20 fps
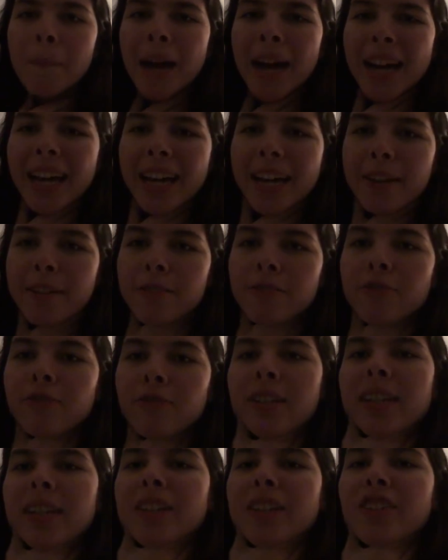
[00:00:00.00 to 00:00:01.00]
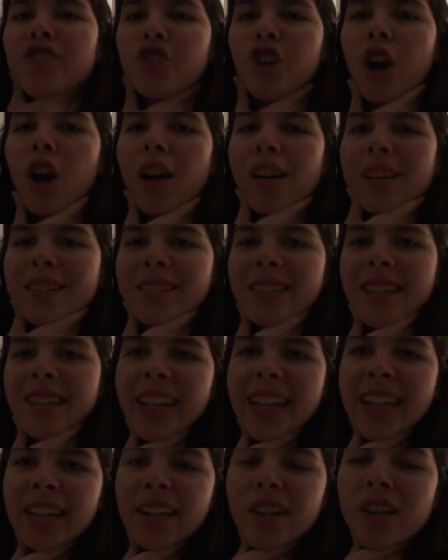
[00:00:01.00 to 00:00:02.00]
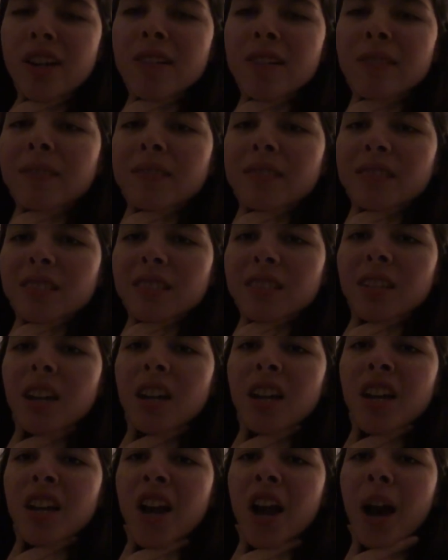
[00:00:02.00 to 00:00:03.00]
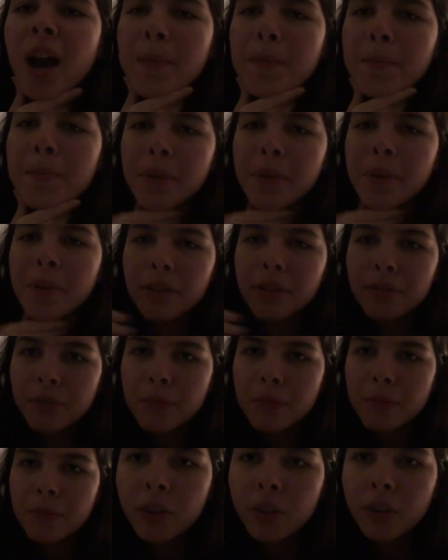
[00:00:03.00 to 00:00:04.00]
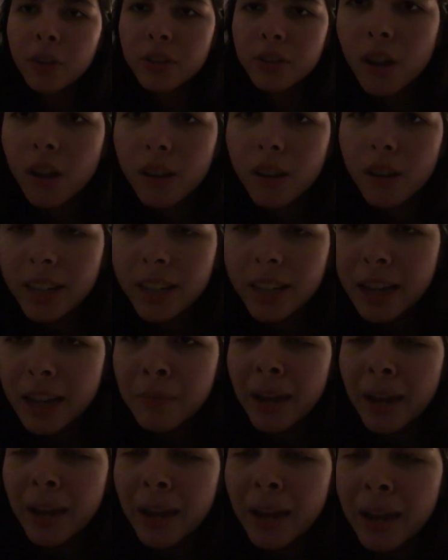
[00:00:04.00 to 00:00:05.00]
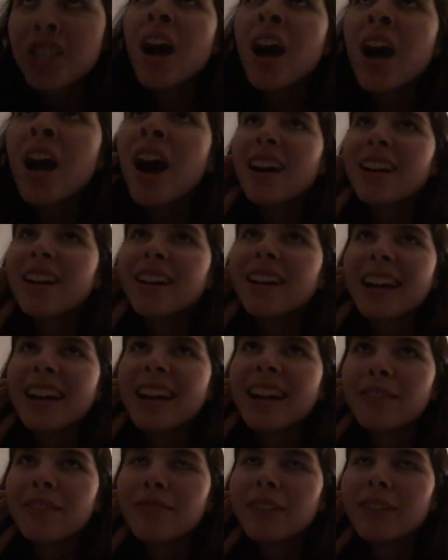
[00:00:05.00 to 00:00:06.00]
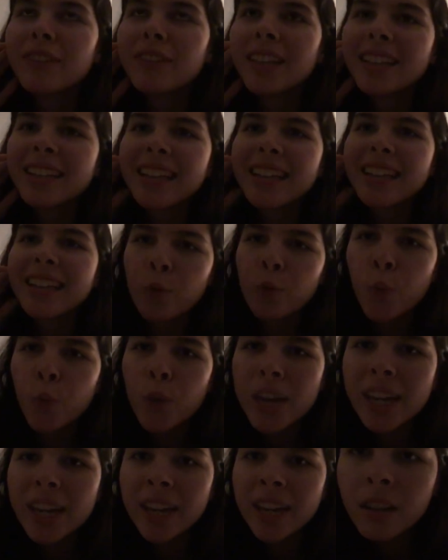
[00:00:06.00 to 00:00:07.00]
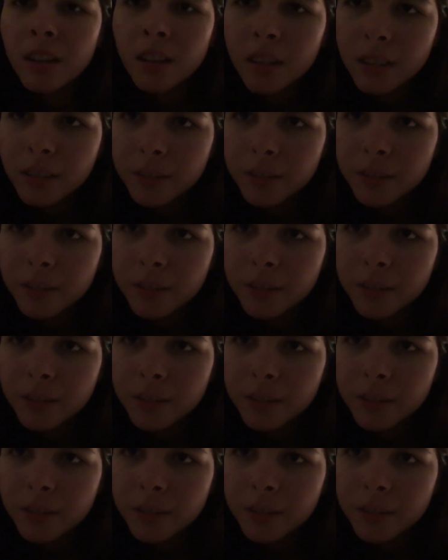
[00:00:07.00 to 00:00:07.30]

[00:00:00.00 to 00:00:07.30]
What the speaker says: My freaking jaw is getting numb from all the talking, and my tongue, I can feel it getting weak.